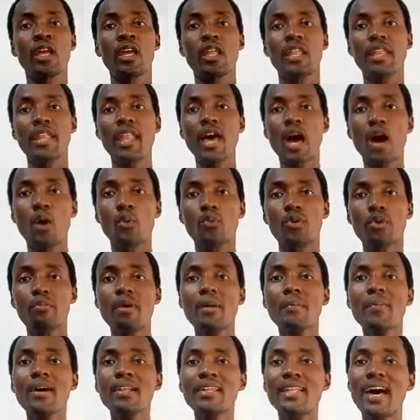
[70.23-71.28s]
Now,
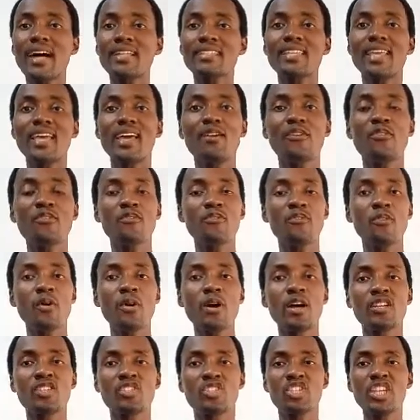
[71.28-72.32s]
remember that
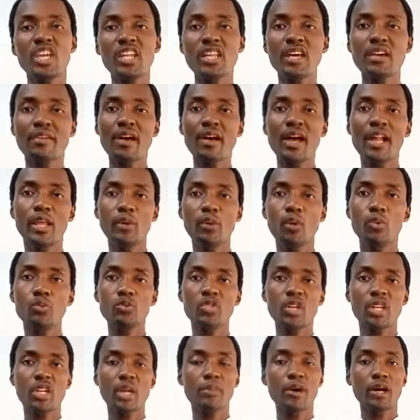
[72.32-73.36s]
generally when we
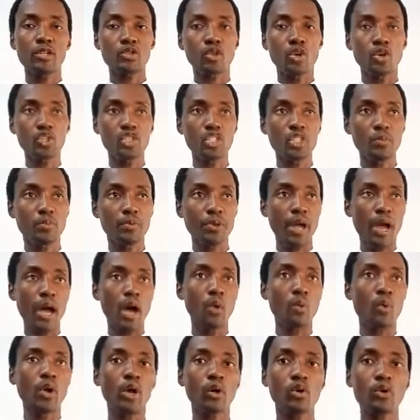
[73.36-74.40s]
talk about
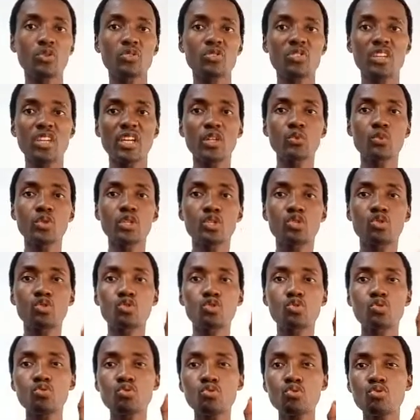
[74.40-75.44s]
algebra, we're concerned with
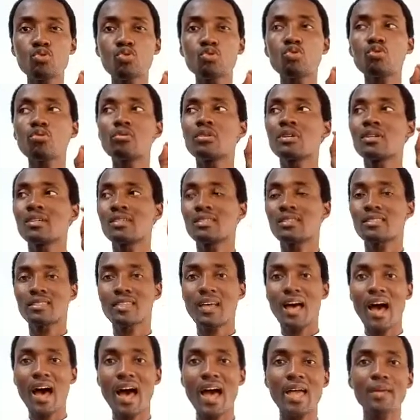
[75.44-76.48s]
2
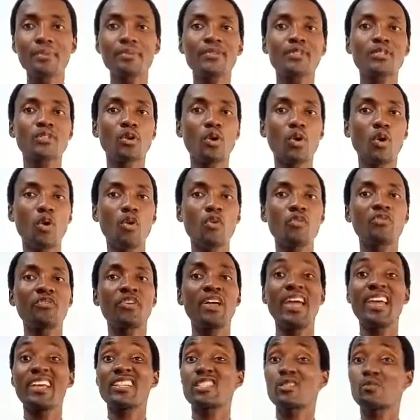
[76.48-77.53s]
types of
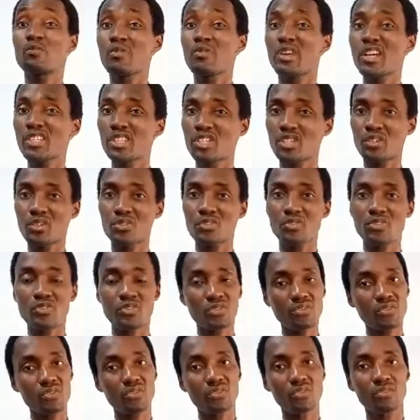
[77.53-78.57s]

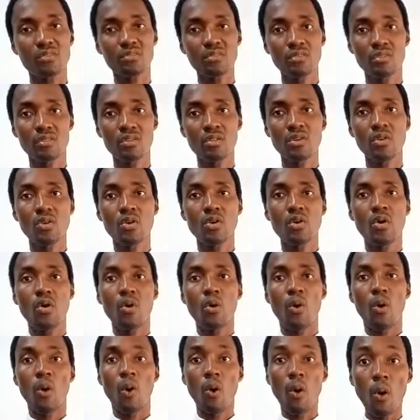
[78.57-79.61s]
expressions
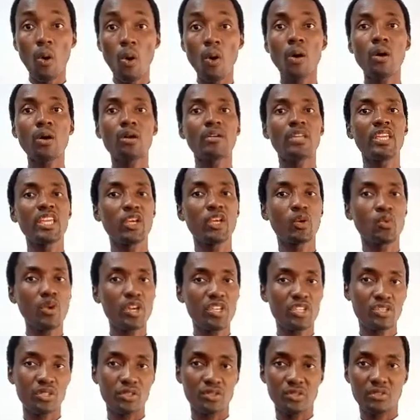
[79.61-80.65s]
or
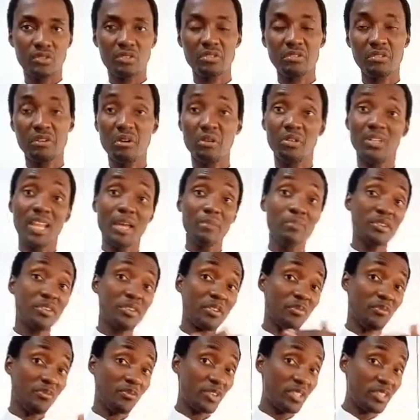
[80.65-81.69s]
equations. Or let me
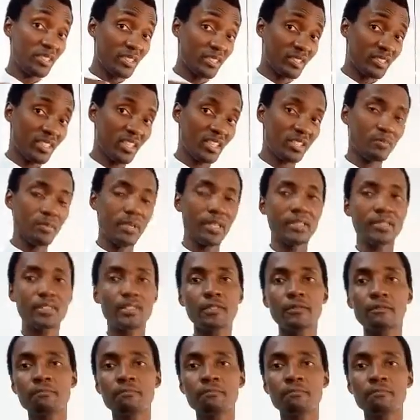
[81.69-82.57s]
rephrase the statement.